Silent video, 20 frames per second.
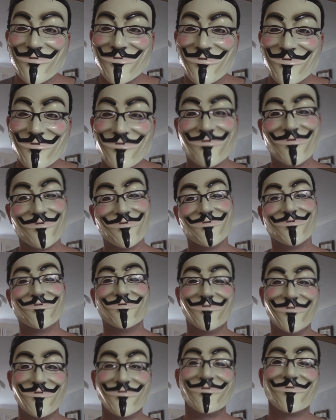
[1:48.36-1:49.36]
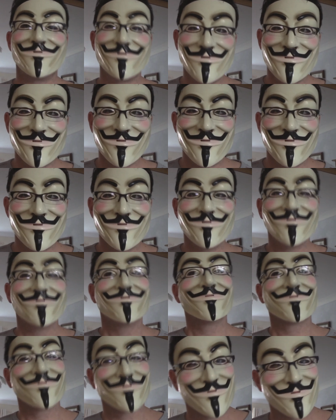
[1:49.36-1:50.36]
The people who run Cameron,
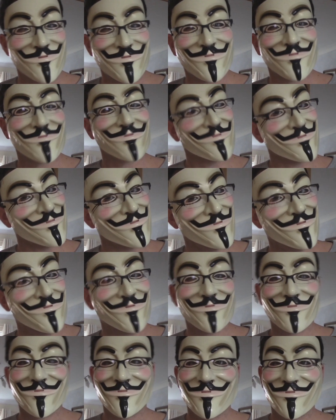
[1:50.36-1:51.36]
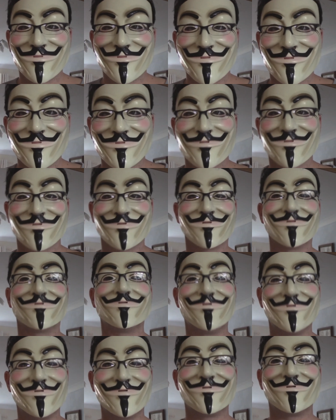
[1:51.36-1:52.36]
i.e. the Rothschilds and their
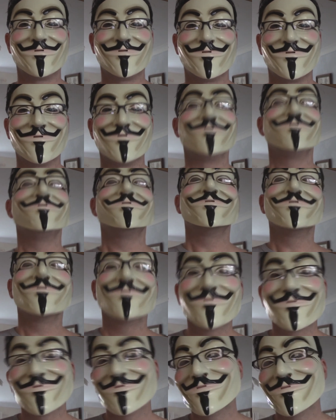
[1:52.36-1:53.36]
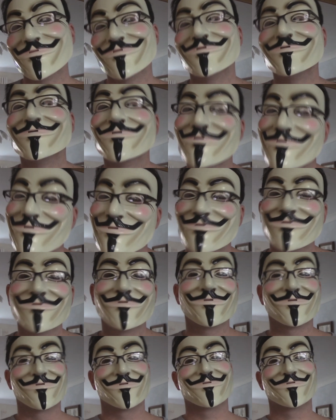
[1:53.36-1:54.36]
ilk, will simply not
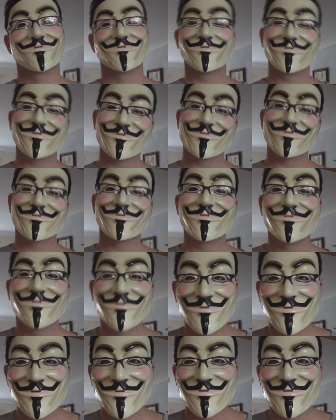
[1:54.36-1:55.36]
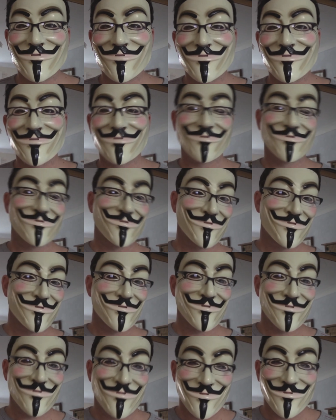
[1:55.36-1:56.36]
allow the future of Britain to be in
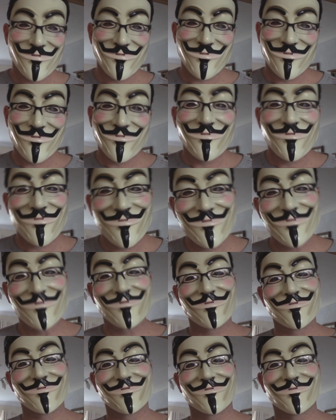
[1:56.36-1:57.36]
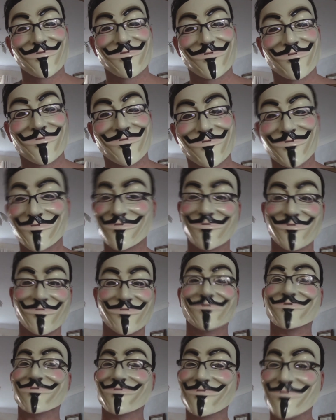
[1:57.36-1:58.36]
the hands of the people. There's too
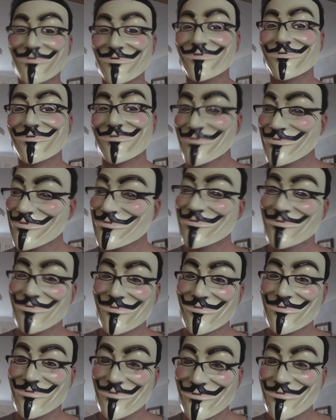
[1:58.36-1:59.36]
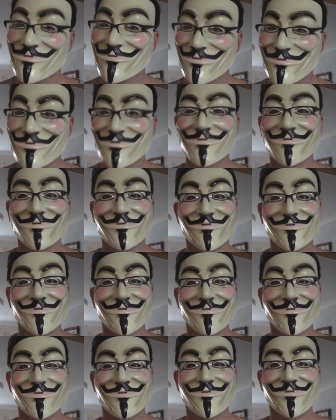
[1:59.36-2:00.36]
much money for them to make for that.
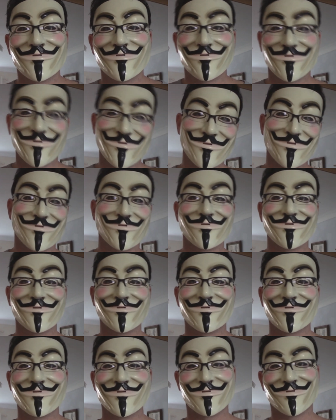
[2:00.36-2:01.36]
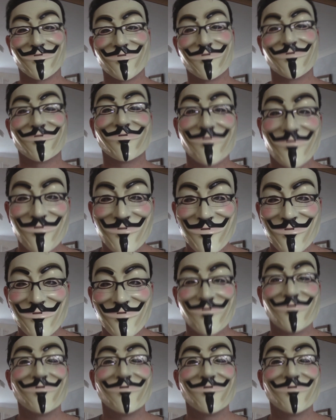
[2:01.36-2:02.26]
This is why we were never,